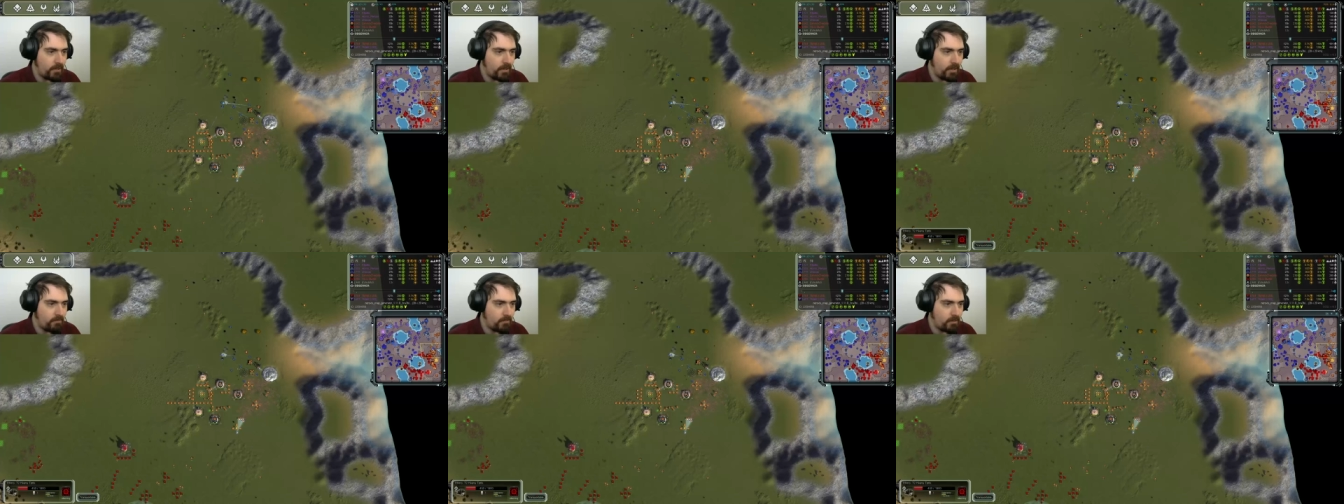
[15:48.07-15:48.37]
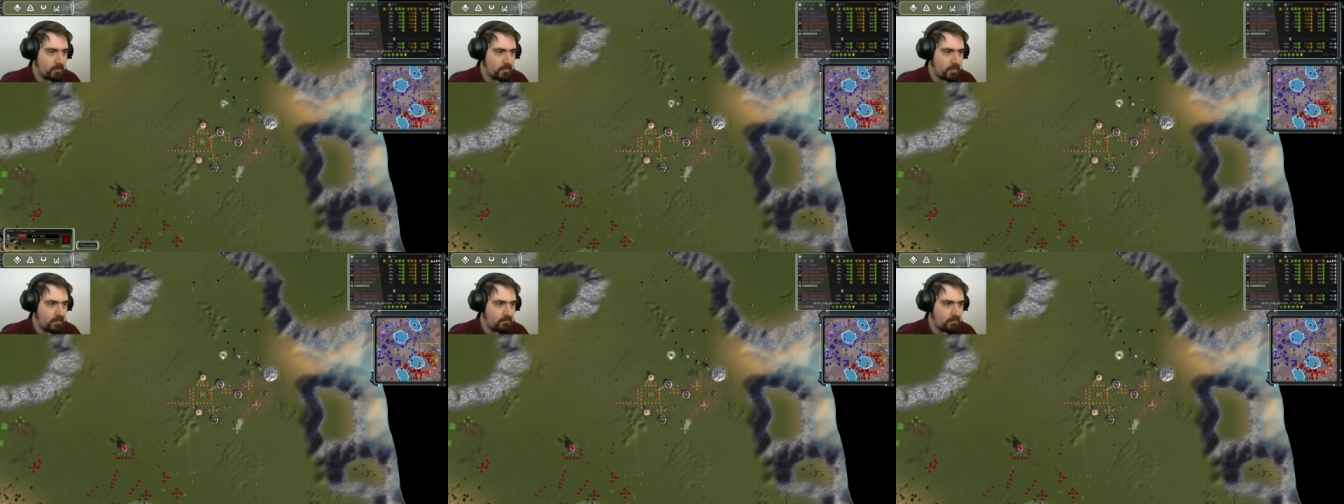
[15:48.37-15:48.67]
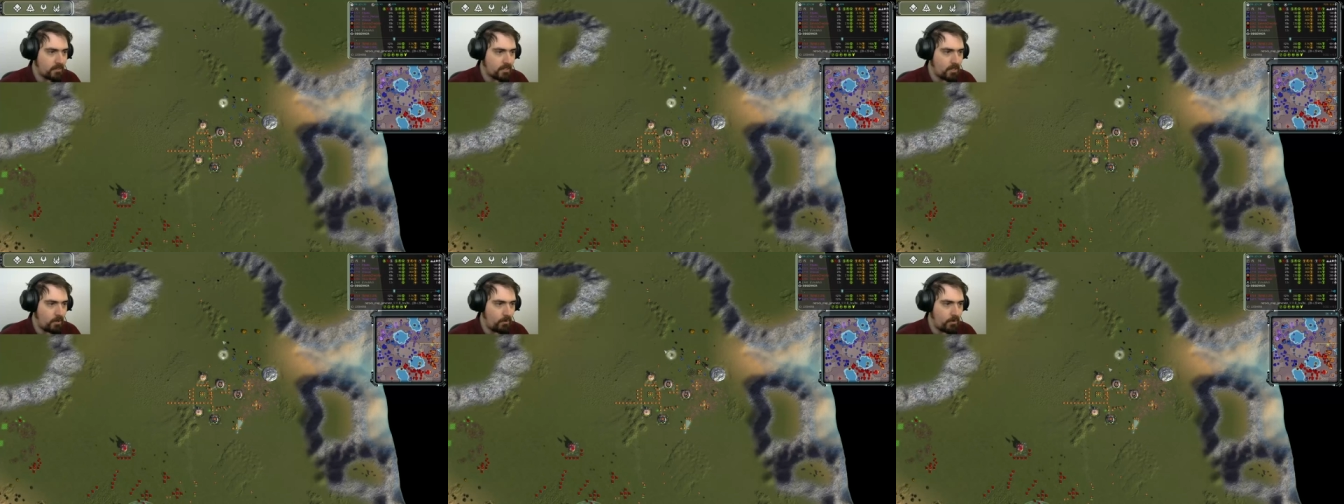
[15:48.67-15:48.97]
There are
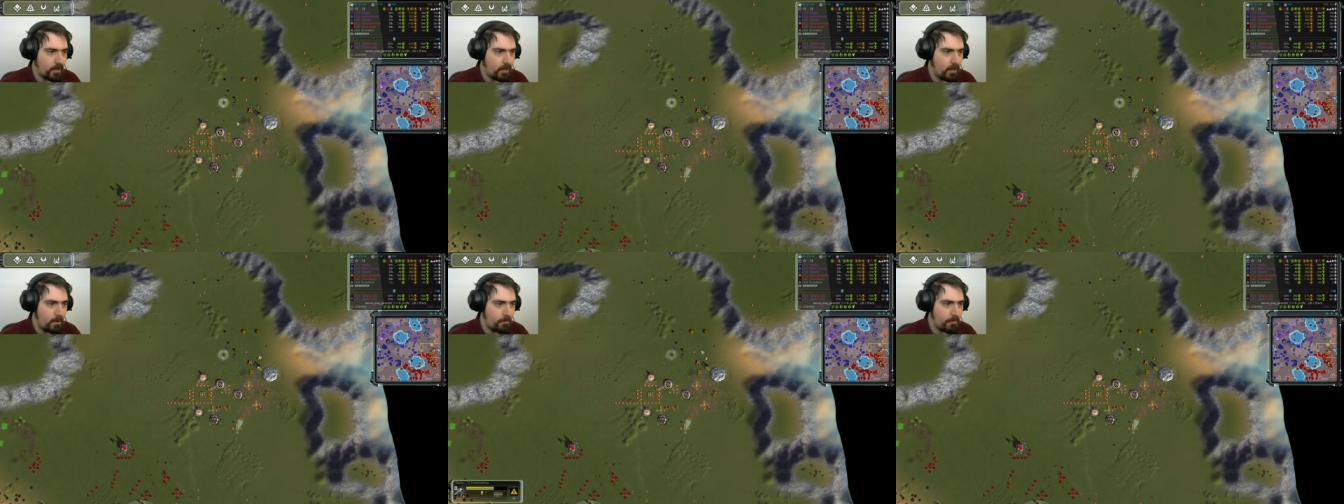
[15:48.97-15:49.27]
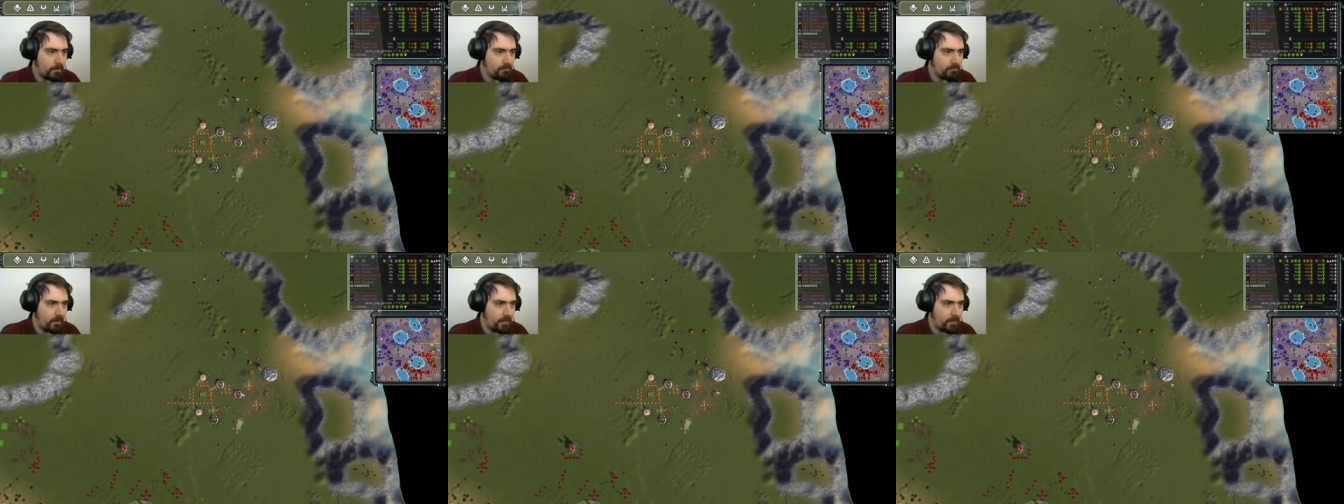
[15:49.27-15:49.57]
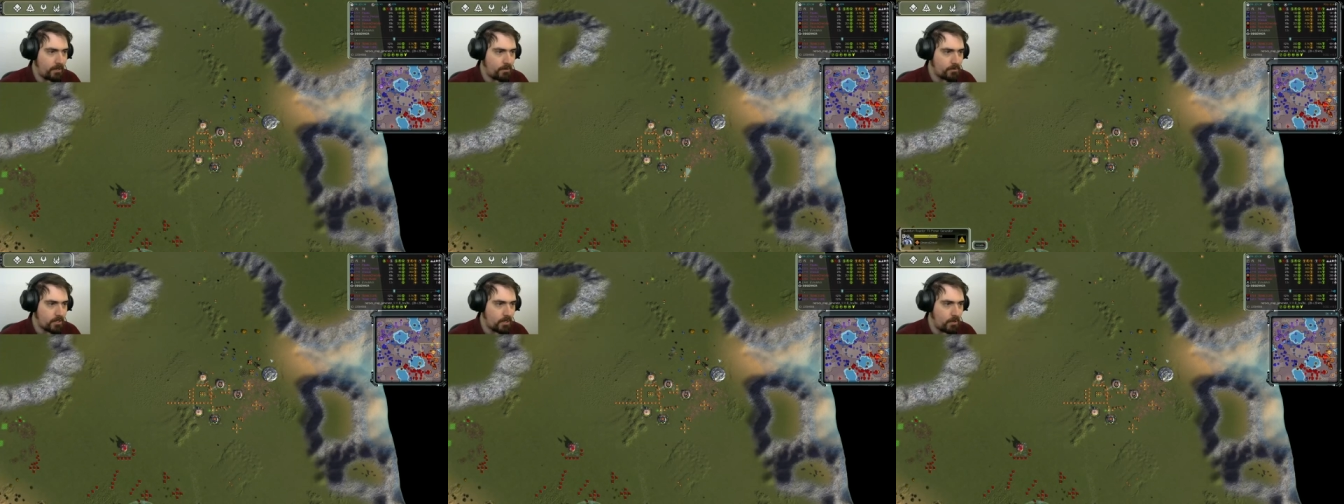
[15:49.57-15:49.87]
turrets going up, the
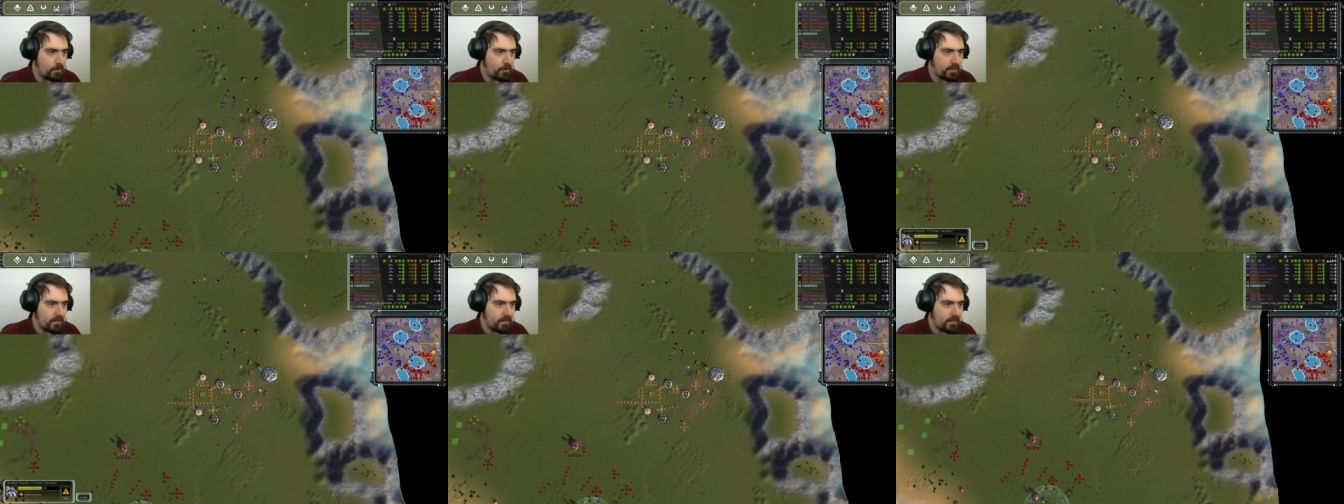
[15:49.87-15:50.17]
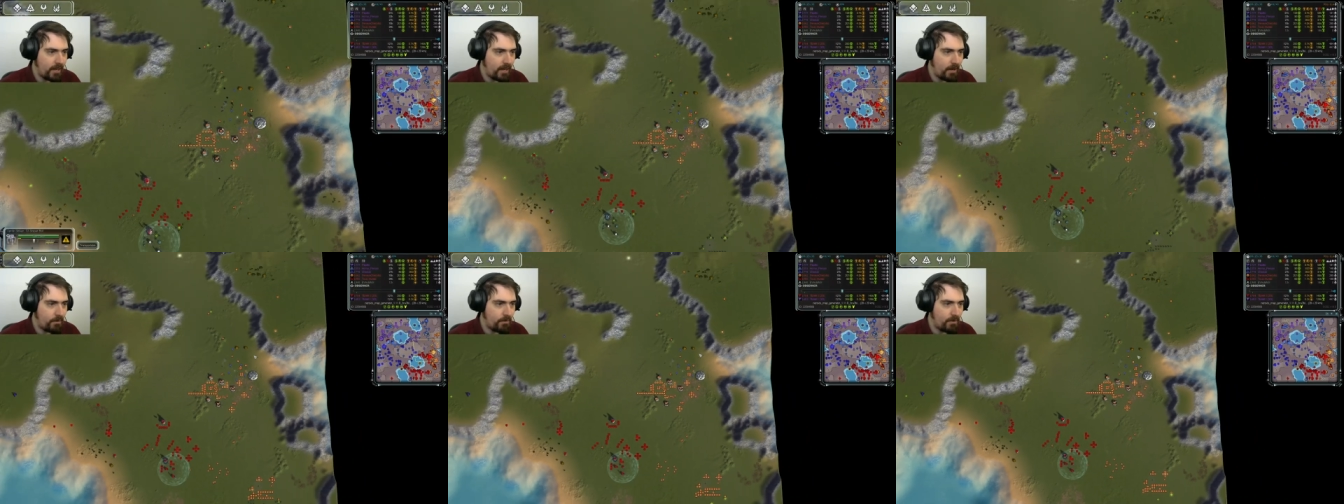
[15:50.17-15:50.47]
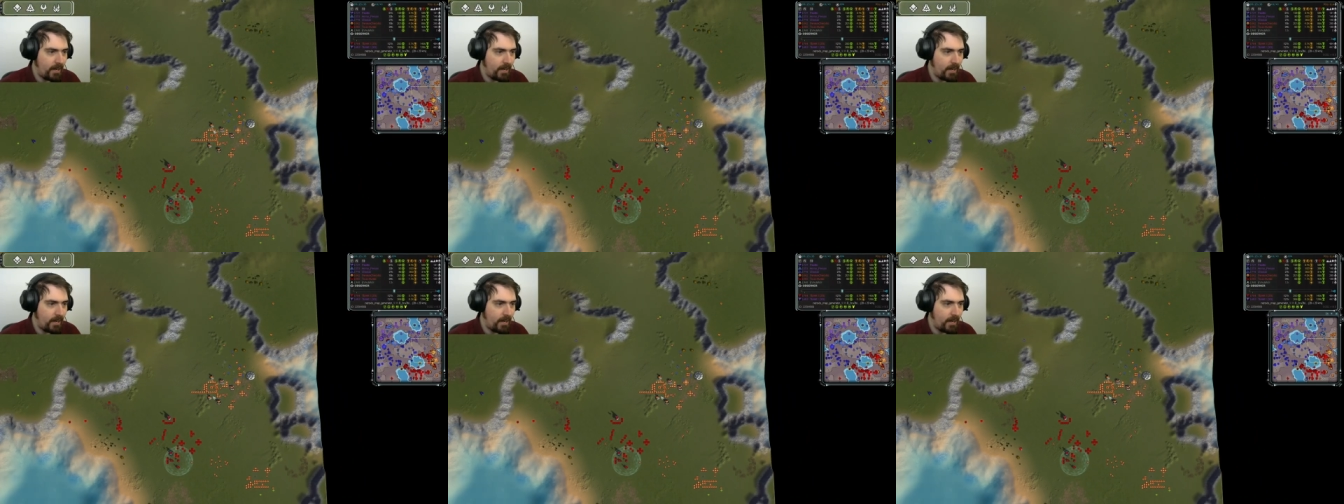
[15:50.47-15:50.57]
rhinos are going down.